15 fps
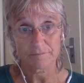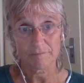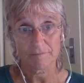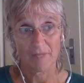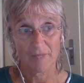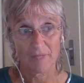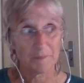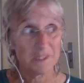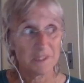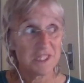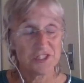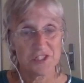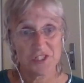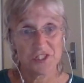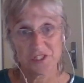But it's
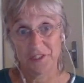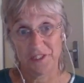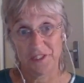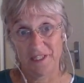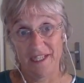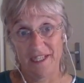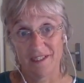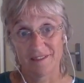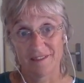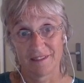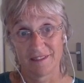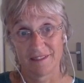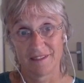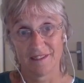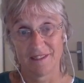just not there.
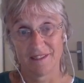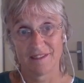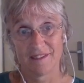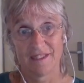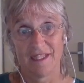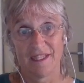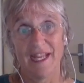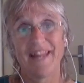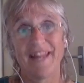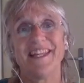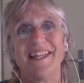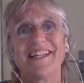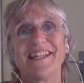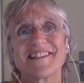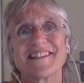And
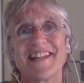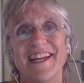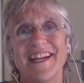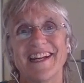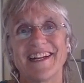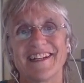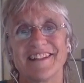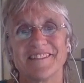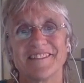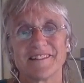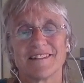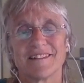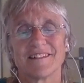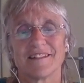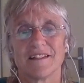it's there,
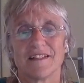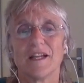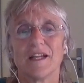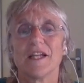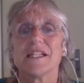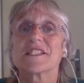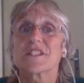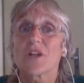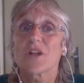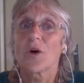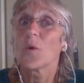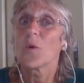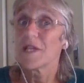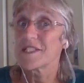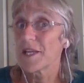it's
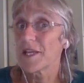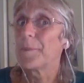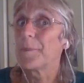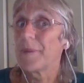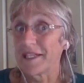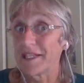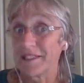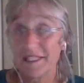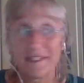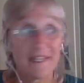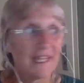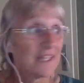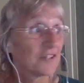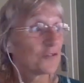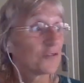always apparently there,
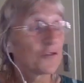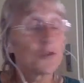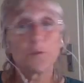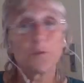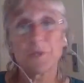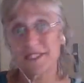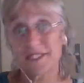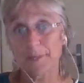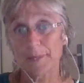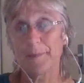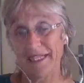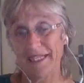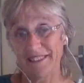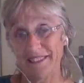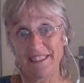the room is
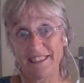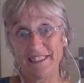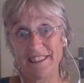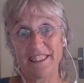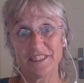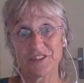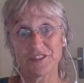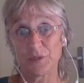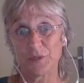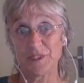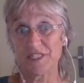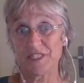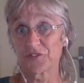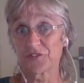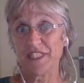apparently there, so it's
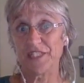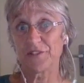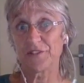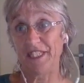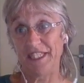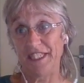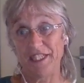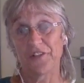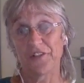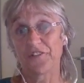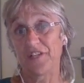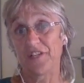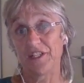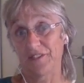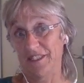real and
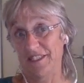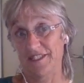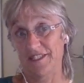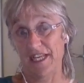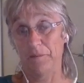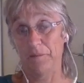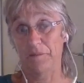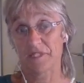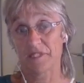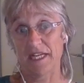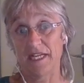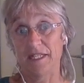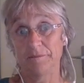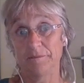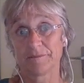unreal in the same
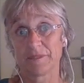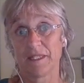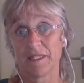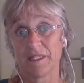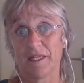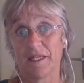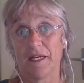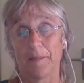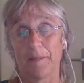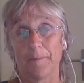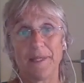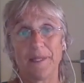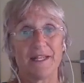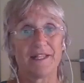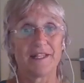time. But
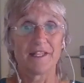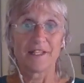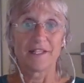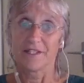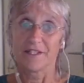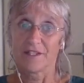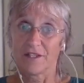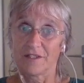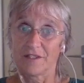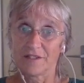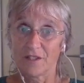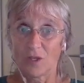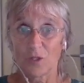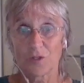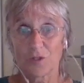the
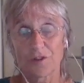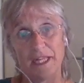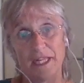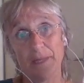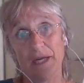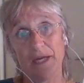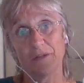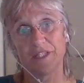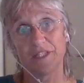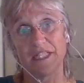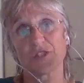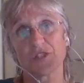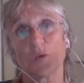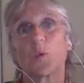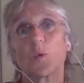whole thing about there's
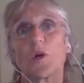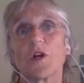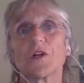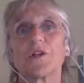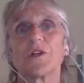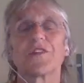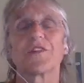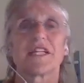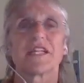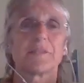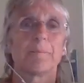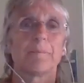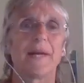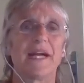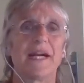a world, there are
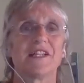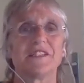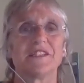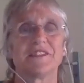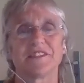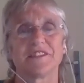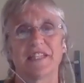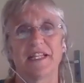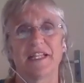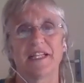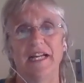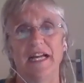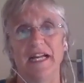parents, and I